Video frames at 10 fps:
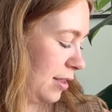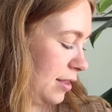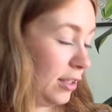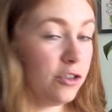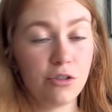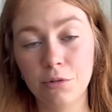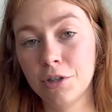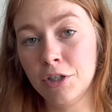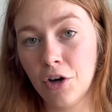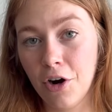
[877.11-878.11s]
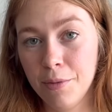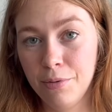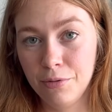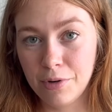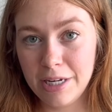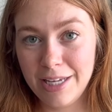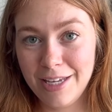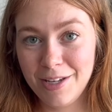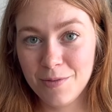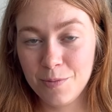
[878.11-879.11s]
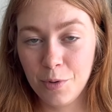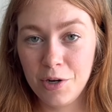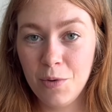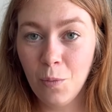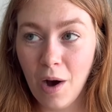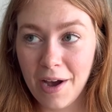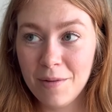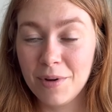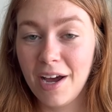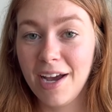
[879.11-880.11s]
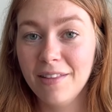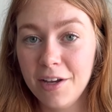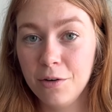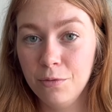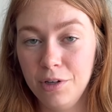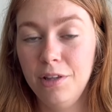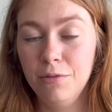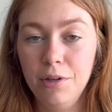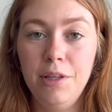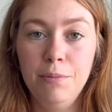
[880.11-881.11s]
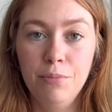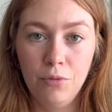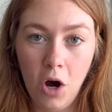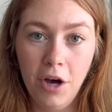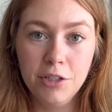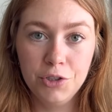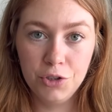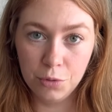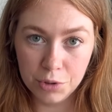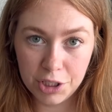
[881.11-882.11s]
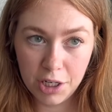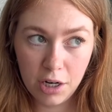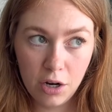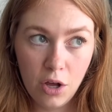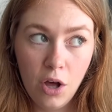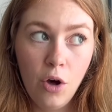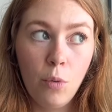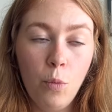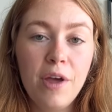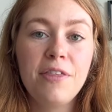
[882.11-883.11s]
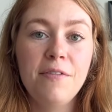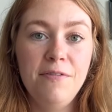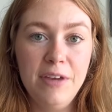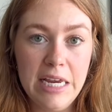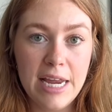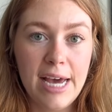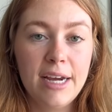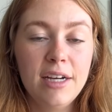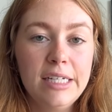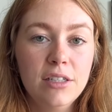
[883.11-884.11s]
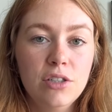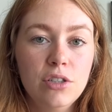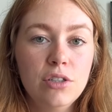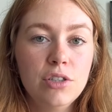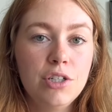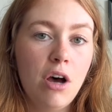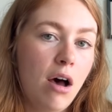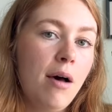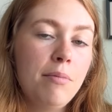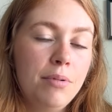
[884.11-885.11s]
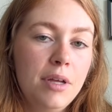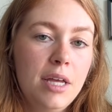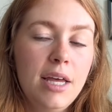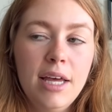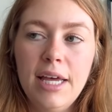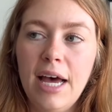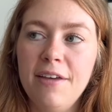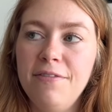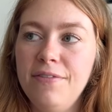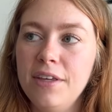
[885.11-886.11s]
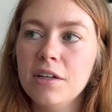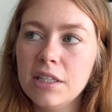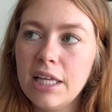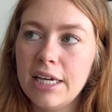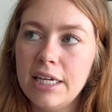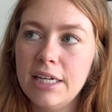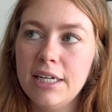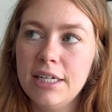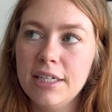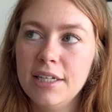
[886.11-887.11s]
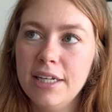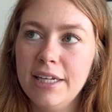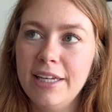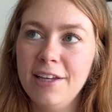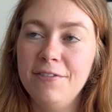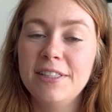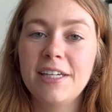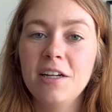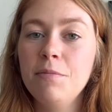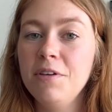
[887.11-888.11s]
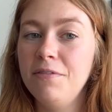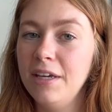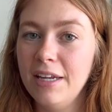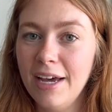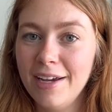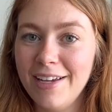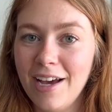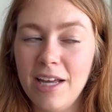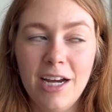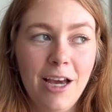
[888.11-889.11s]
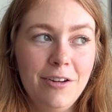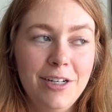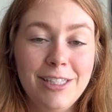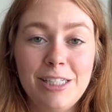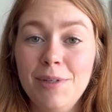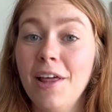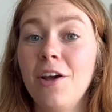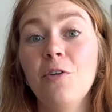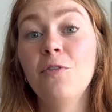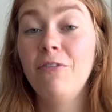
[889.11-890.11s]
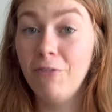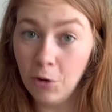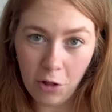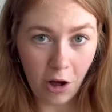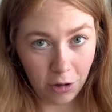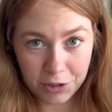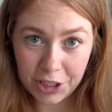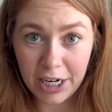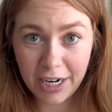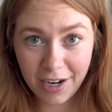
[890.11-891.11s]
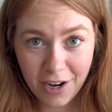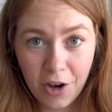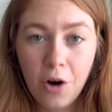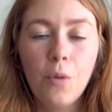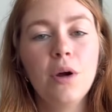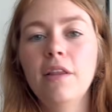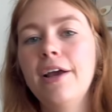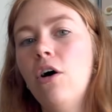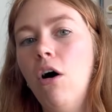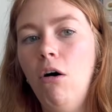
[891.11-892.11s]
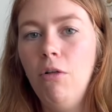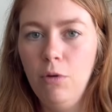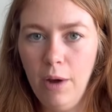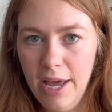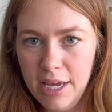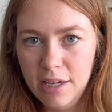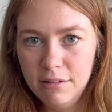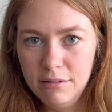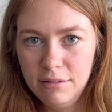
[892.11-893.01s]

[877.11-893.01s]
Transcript: These shoulders are pretty wide, but I like a really, really broad shoulder with a V-neck top. I feel like if it's gonna be V-neck, it either needs to be like full halter or like all the way